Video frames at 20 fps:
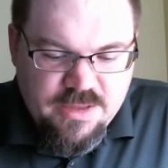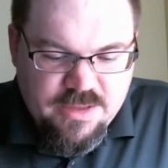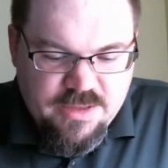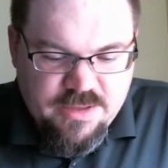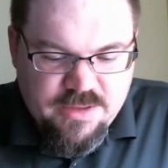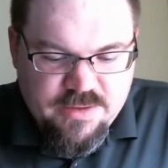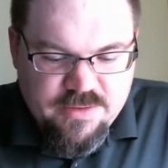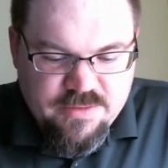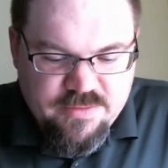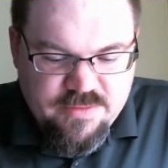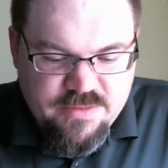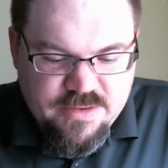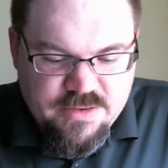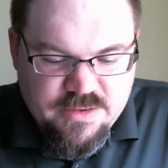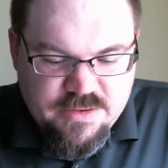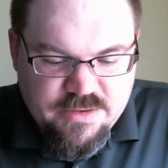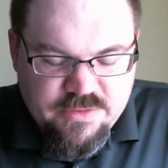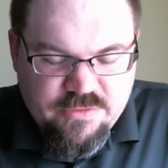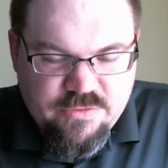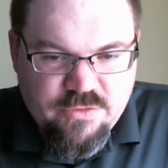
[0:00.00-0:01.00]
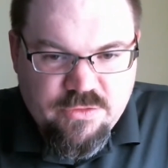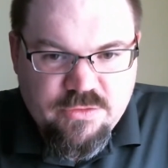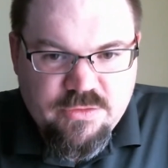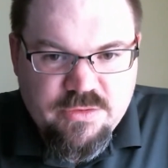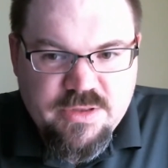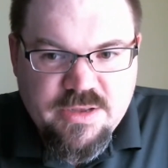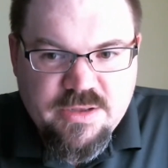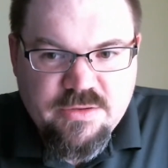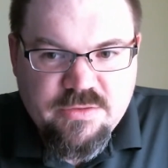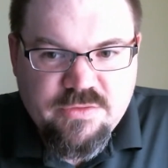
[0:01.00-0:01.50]
And
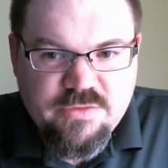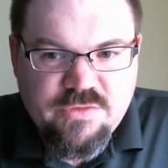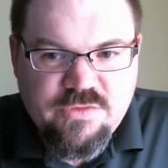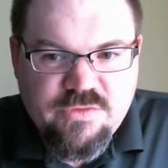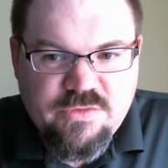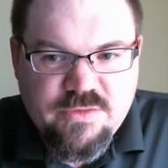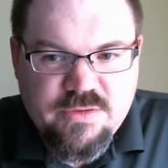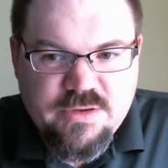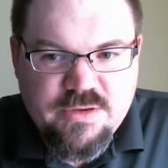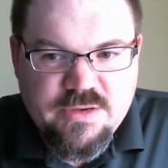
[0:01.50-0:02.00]
turnouts,